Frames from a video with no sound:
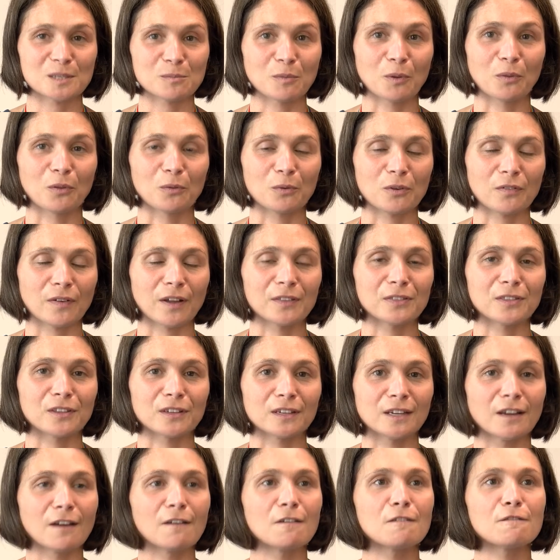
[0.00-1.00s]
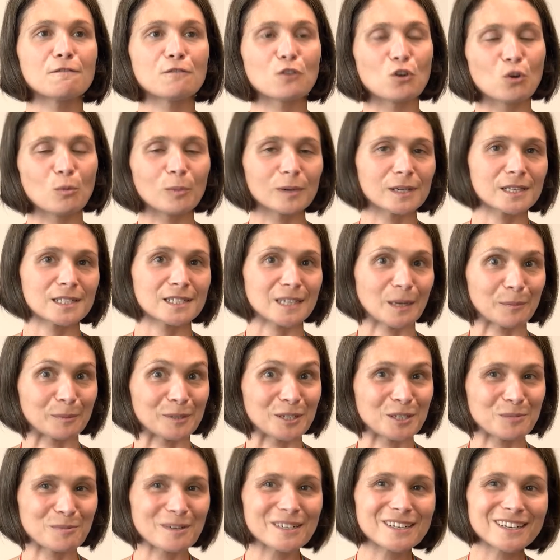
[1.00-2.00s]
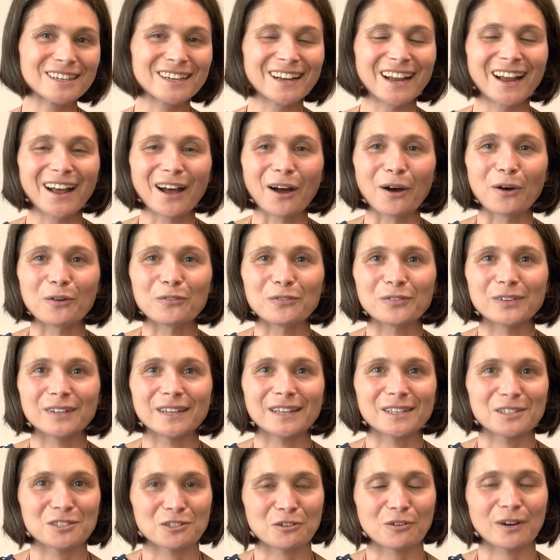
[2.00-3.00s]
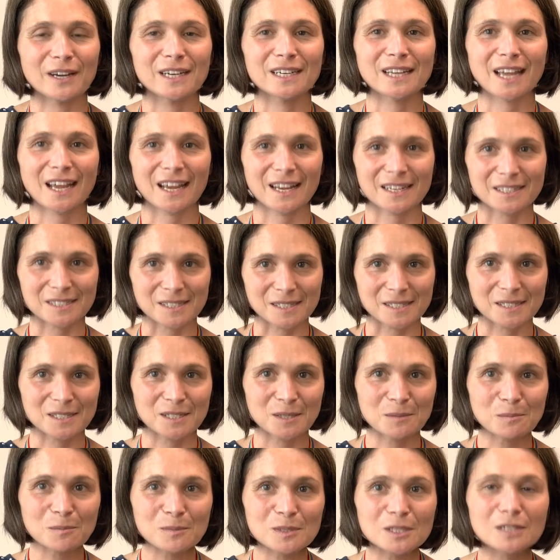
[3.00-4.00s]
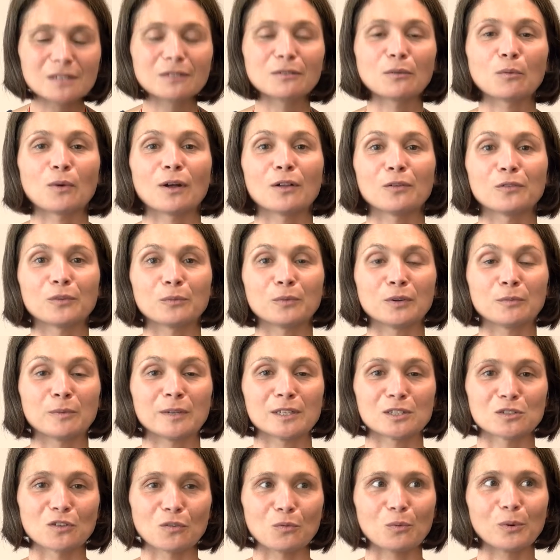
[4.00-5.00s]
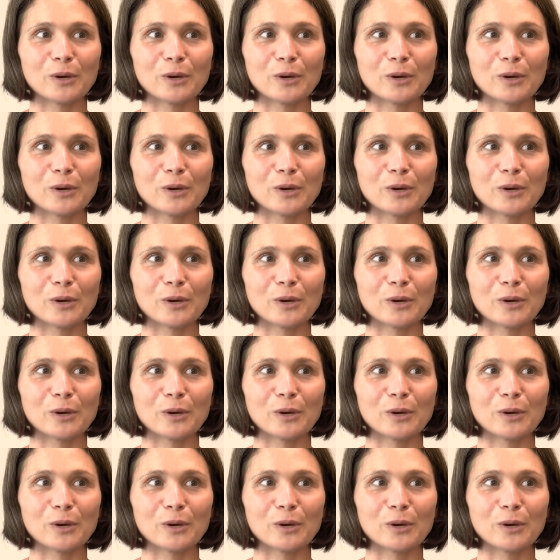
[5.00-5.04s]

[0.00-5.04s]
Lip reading: month we've had the formal establishment of the integrated care systems, while we've been sort of